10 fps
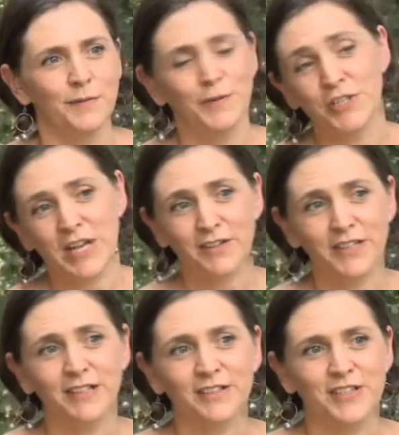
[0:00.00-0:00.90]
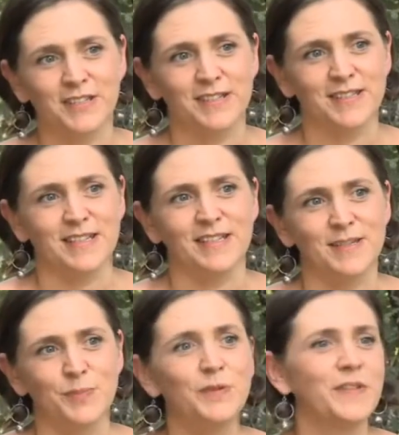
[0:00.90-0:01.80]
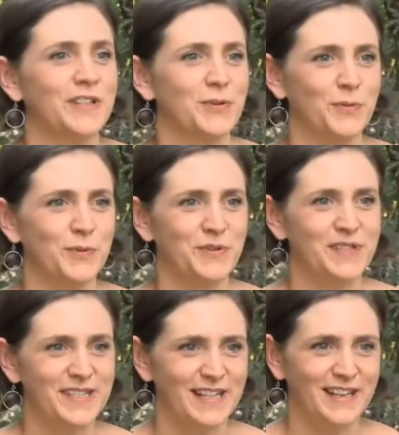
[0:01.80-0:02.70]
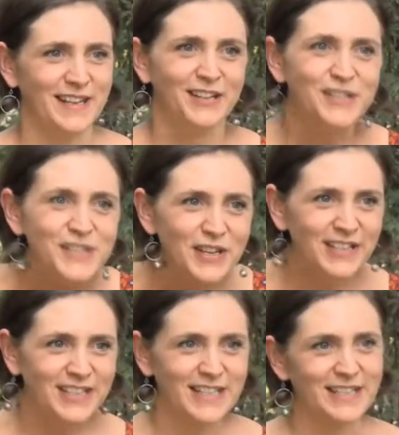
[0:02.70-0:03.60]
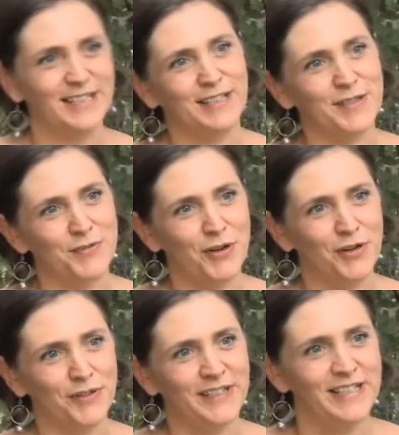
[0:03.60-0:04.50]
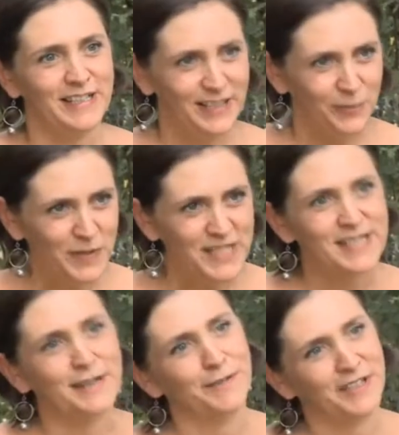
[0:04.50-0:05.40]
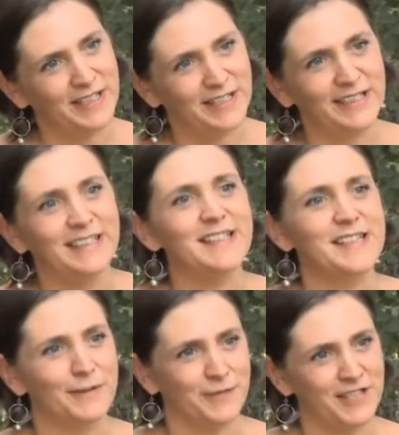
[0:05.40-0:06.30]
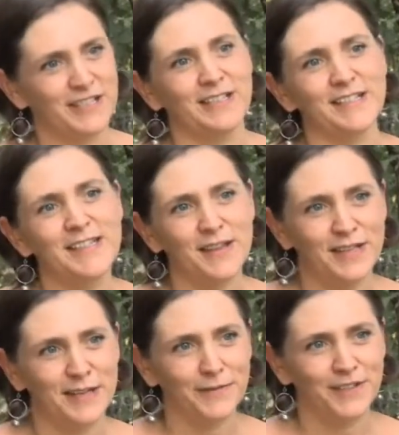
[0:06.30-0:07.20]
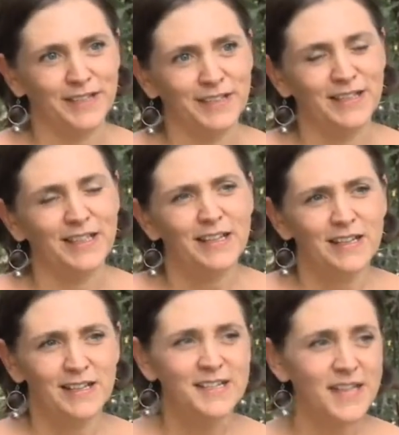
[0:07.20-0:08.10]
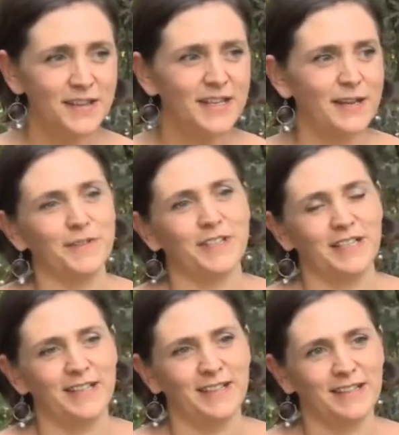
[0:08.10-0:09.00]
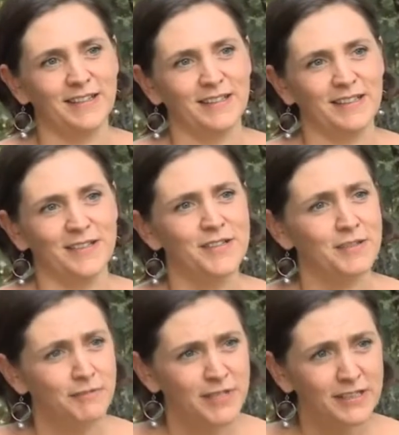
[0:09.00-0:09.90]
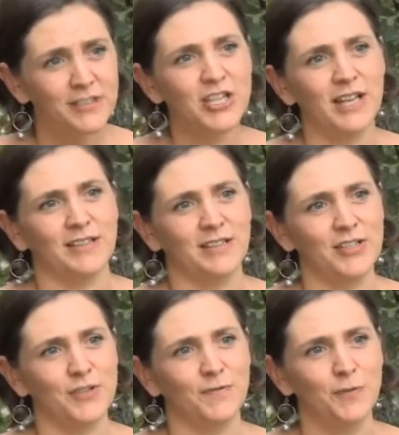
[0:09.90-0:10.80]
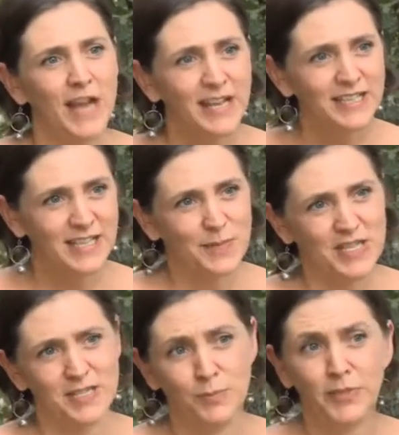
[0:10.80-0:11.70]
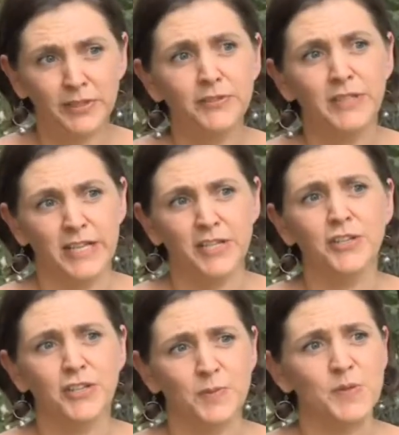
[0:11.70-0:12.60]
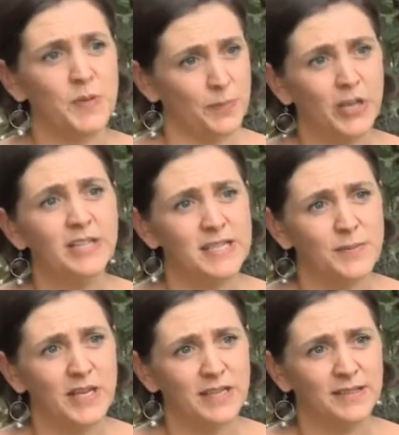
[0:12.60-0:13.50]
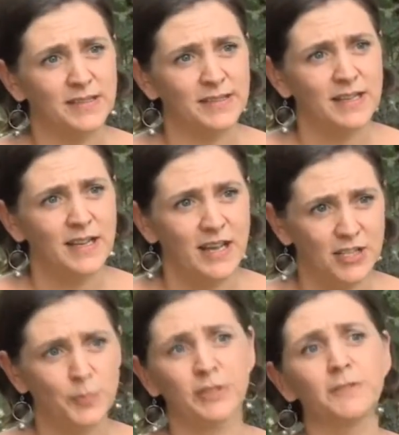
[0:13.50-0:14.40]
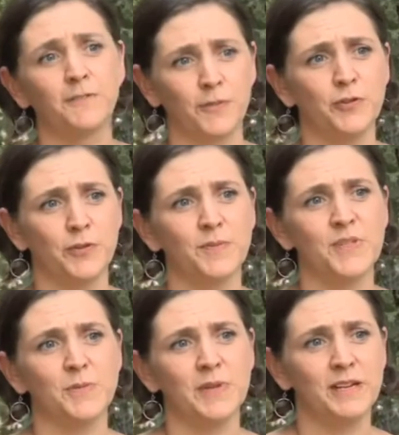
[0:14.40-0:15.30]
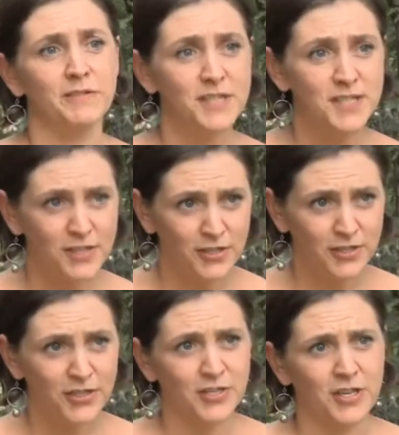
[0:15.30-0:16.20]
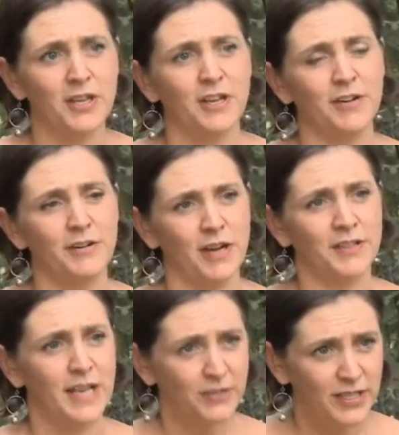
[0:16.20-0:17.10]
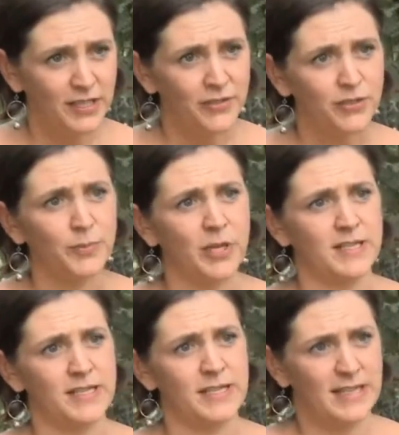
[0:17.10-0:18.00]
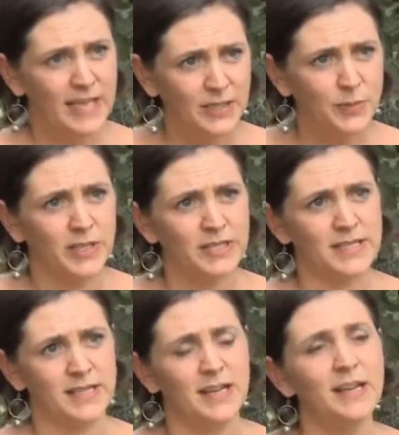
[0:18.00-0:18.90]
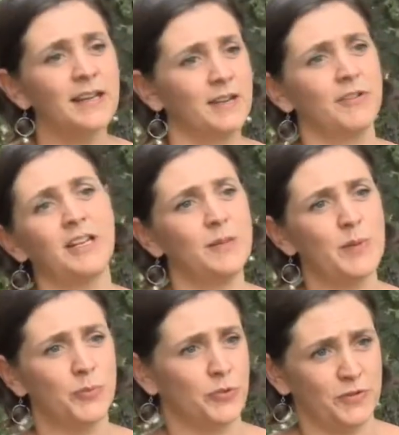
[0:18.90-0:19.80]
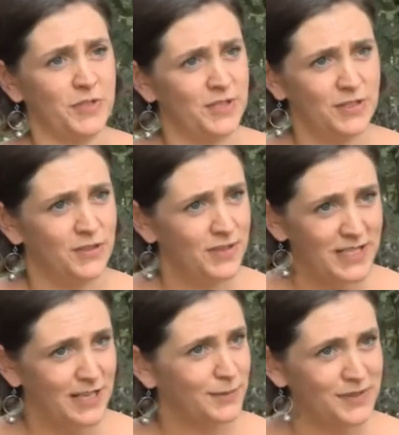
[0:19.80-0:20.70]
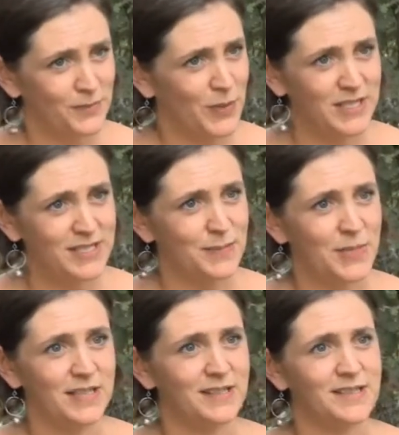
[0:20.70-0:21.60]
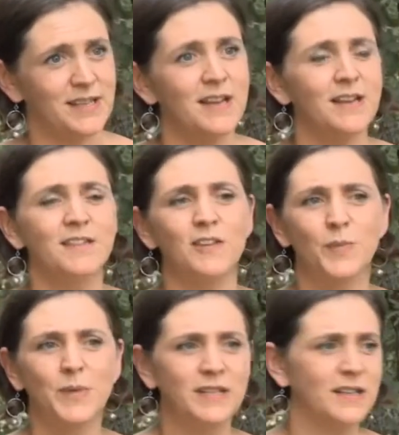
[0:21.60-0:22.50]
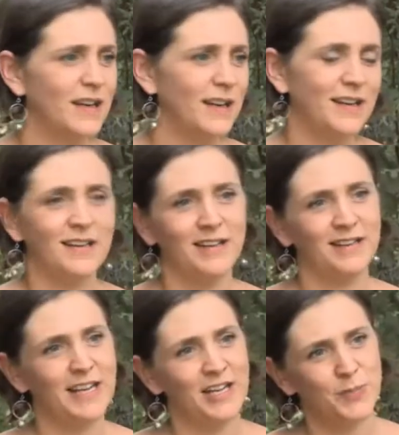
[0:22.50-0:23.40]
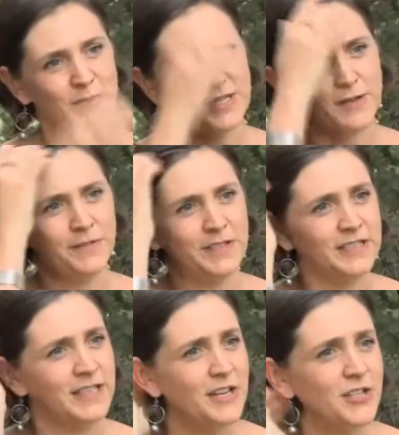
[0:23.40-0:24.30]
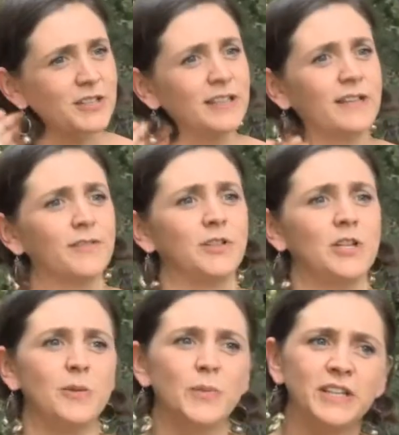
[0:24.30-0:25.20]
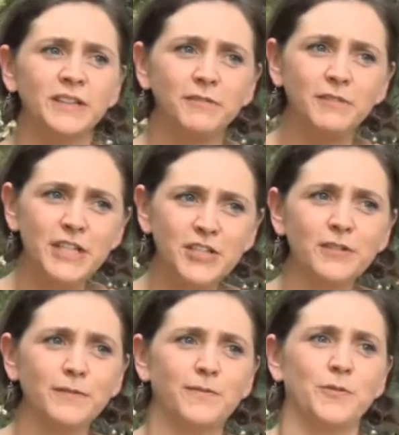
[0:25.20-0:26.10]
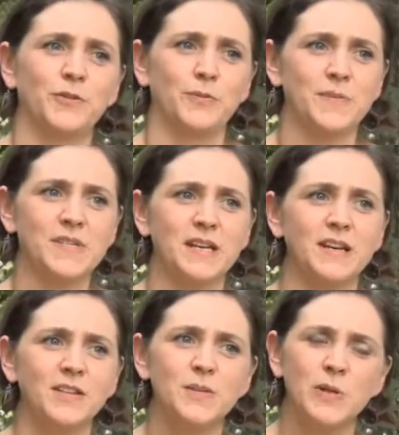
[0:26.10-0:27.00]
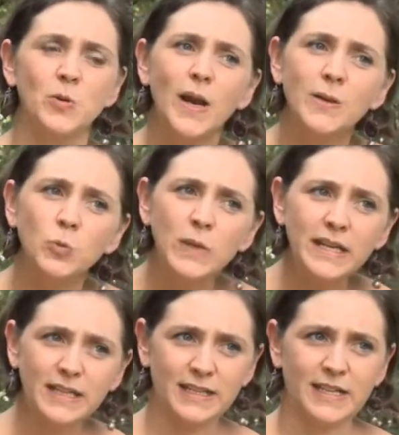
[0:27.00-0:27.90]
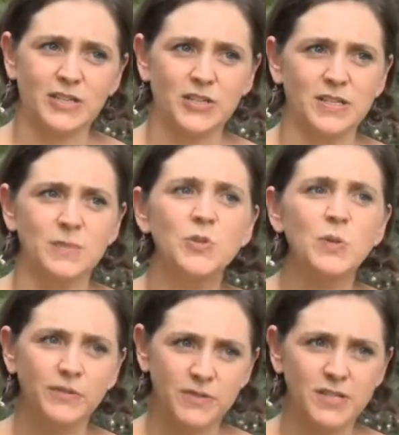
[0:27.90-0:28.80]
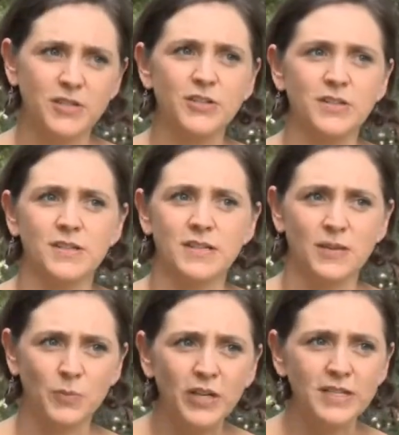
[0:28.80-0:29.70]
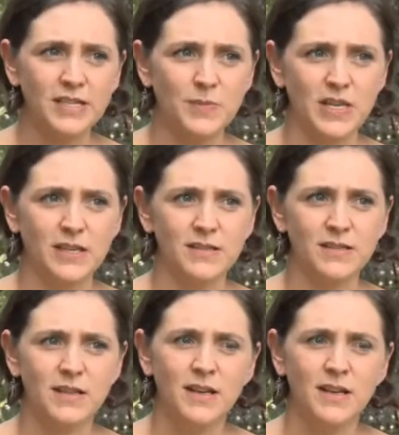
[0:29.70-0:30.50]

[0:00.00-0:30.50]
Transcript: Future Agricultures is moving towards consolidating its role in West Africa, in East Africa and in Southern Africa. In Southern Africa, I think that there is a real challenge for academics to build relationships with policymakers and to build forums where research around agricultural policy, land policy, can really be brought to the tables of policymakers. There have been engagements often at national level, but in the regional forums, there's been quite weak connections between researchers and policymakers.